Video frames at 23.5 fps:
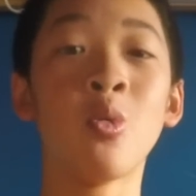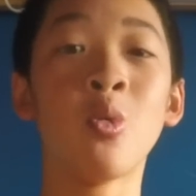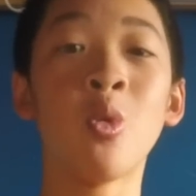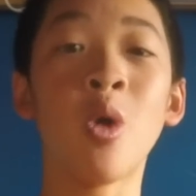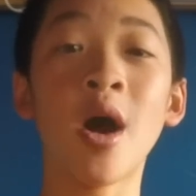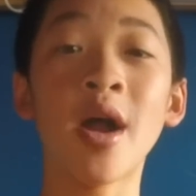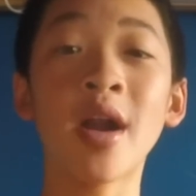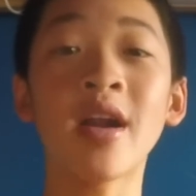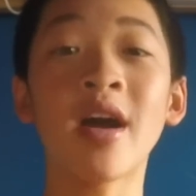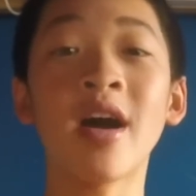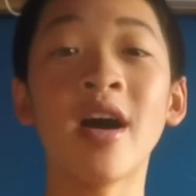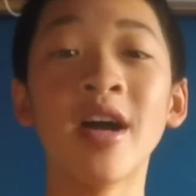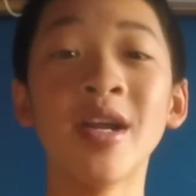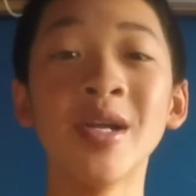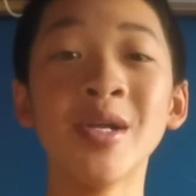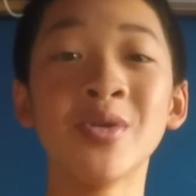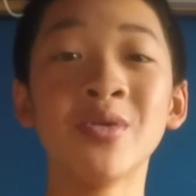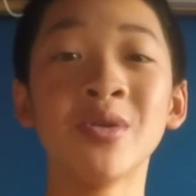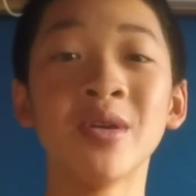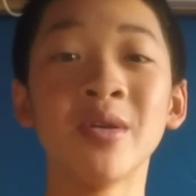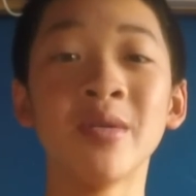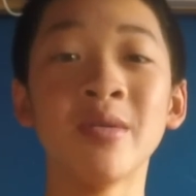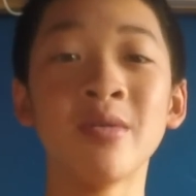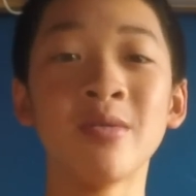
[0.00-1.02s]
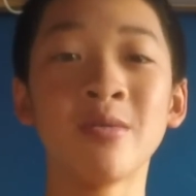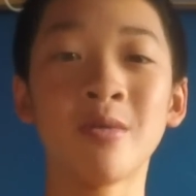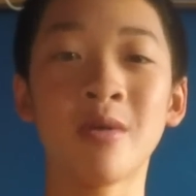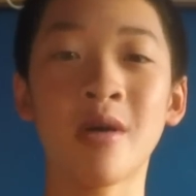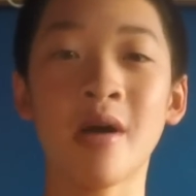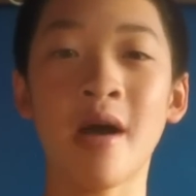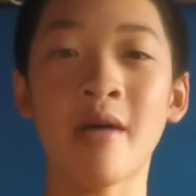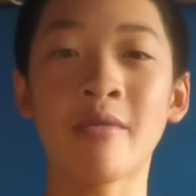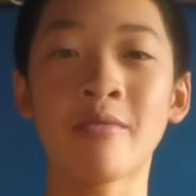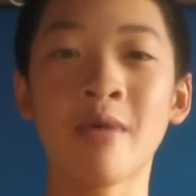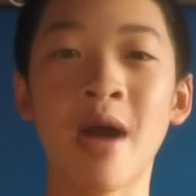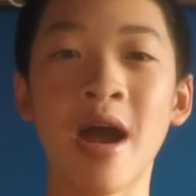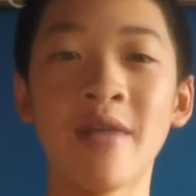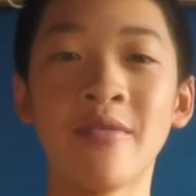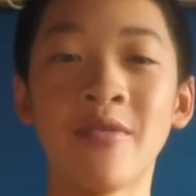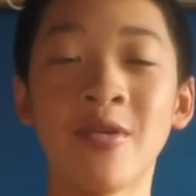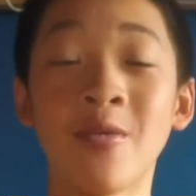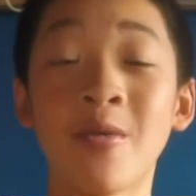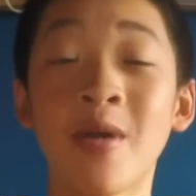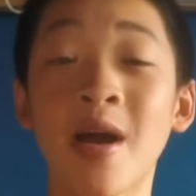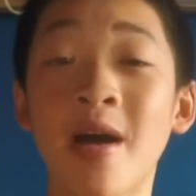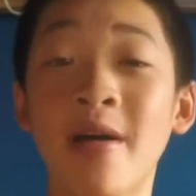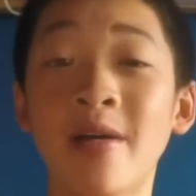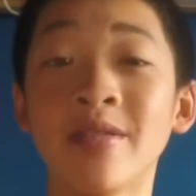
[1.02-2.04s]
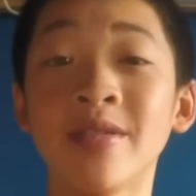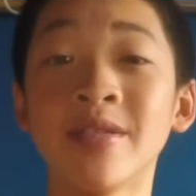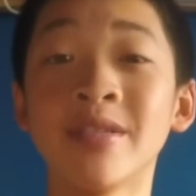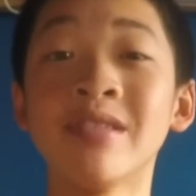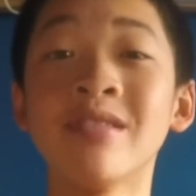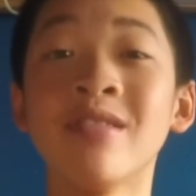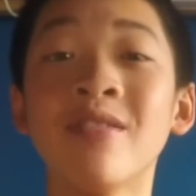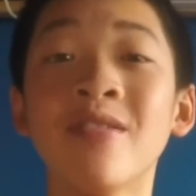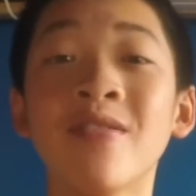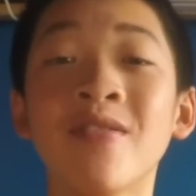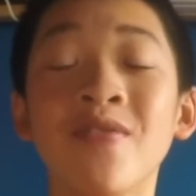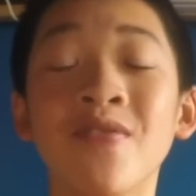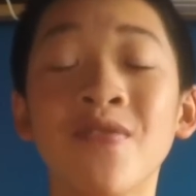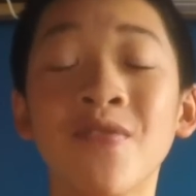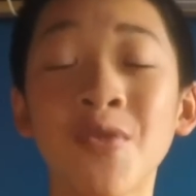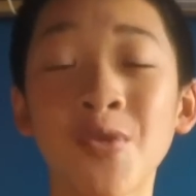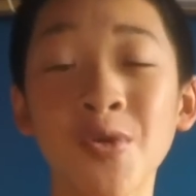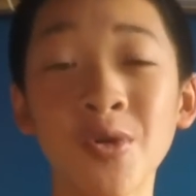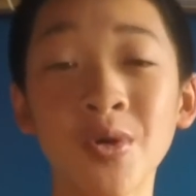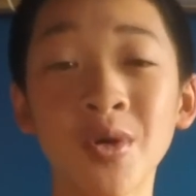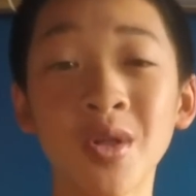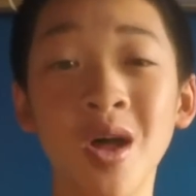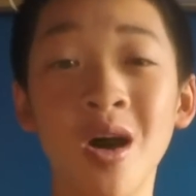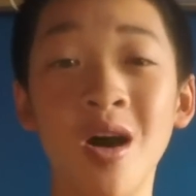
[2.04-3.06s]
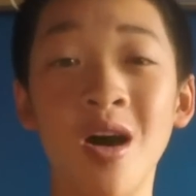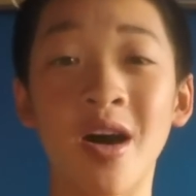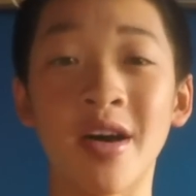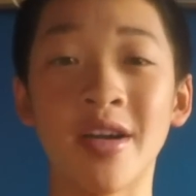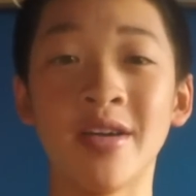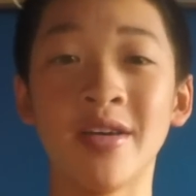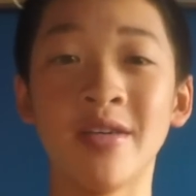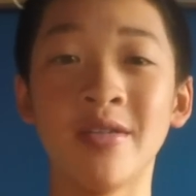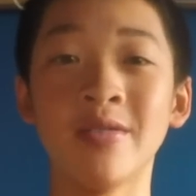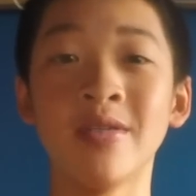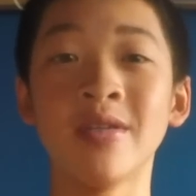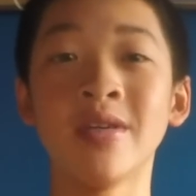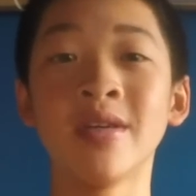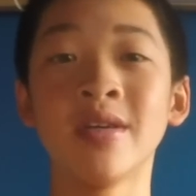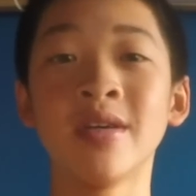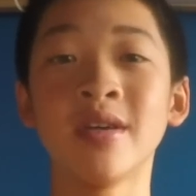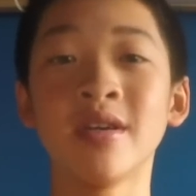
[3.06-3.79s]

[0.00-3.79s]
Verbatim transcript: 100 Rival Rounds, full auto,